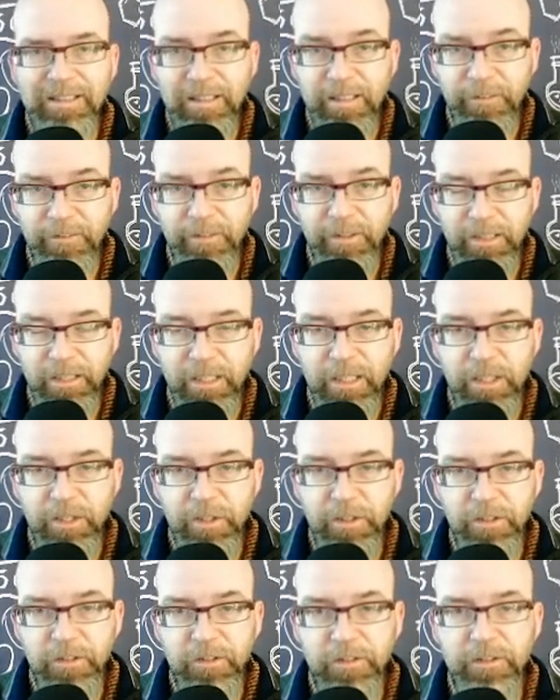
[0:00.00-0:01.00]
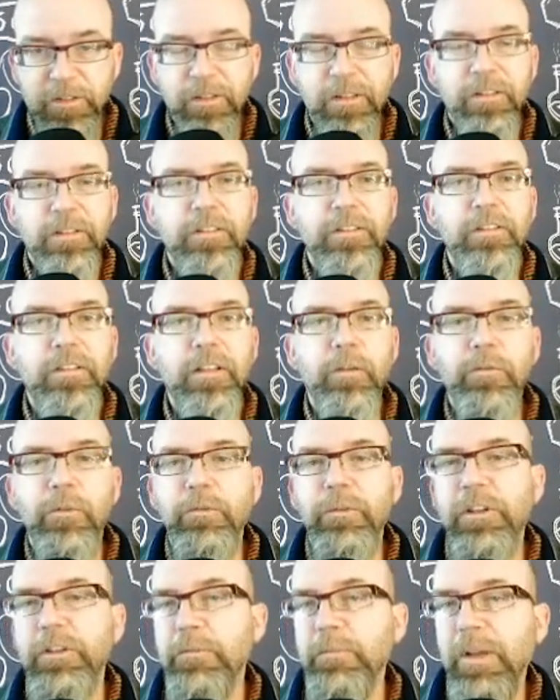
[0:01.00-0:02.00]
of different lineages, some
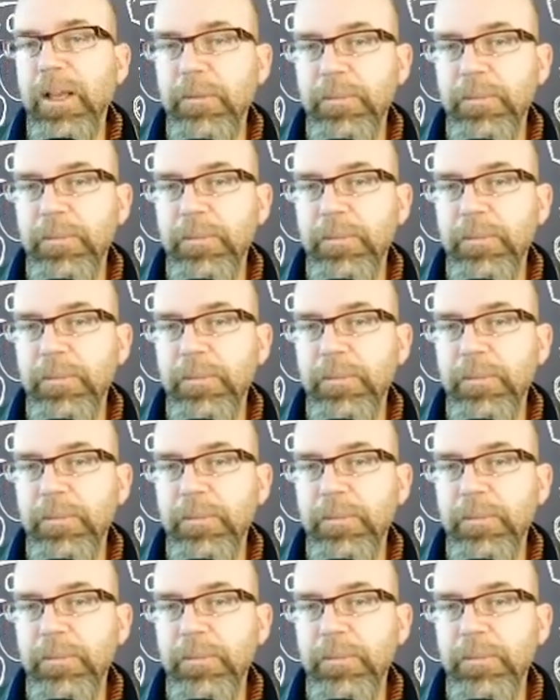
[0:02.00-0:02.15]
of which may